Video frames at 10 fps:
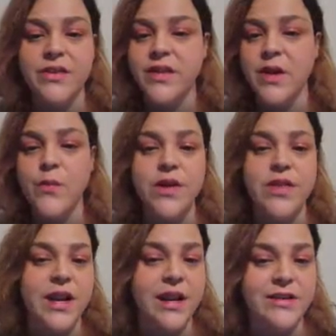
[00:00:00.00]
the same
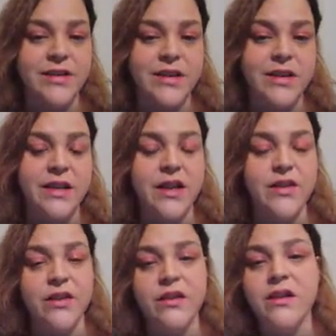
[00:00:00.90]
way that I did it,
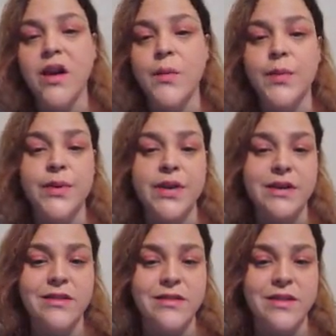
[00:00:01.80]
and you're going to upload
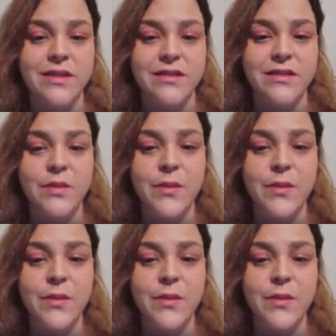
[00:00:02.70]
it and send it